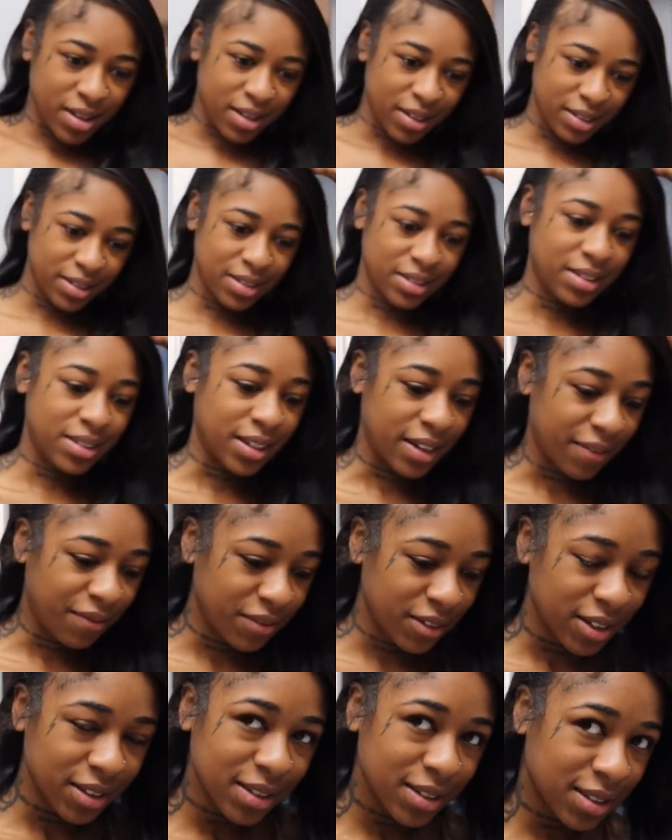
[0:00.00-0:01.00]
It's
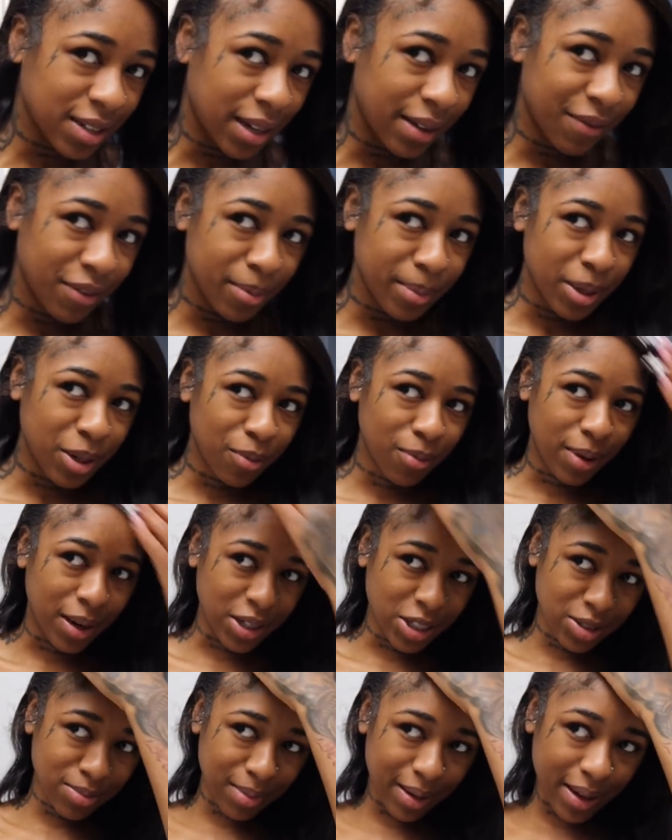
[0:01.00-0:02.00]
definitely time for me to
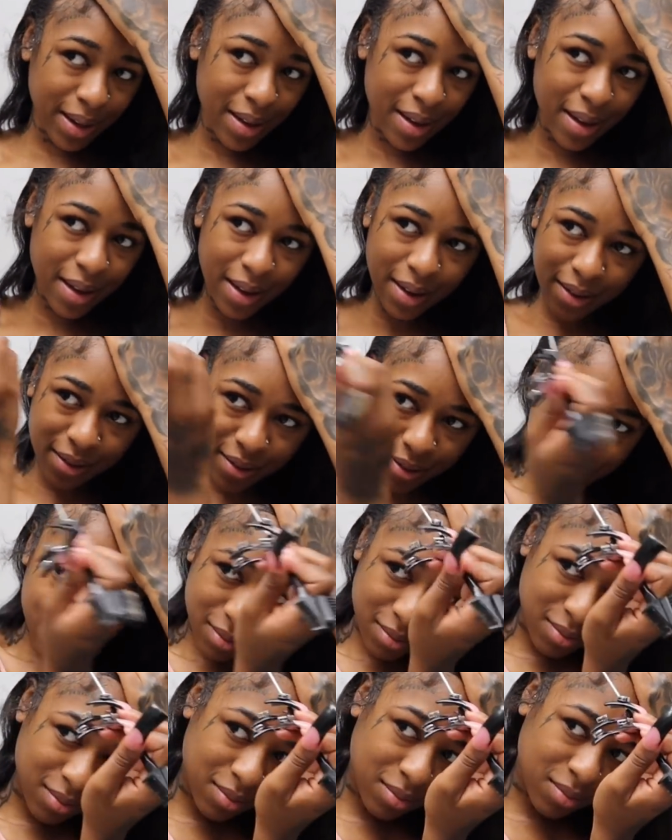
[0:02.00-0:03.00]
wash my
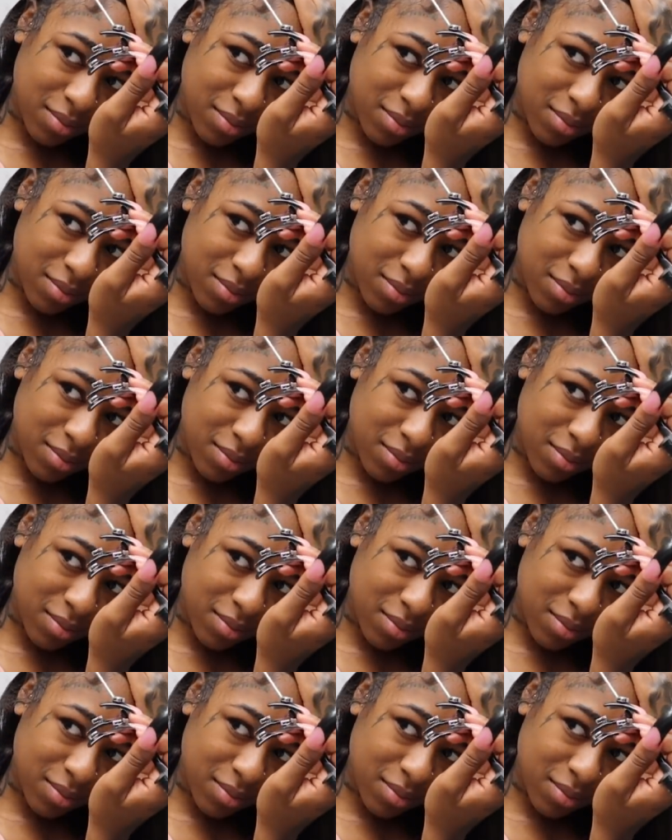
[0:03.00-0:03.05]
hair.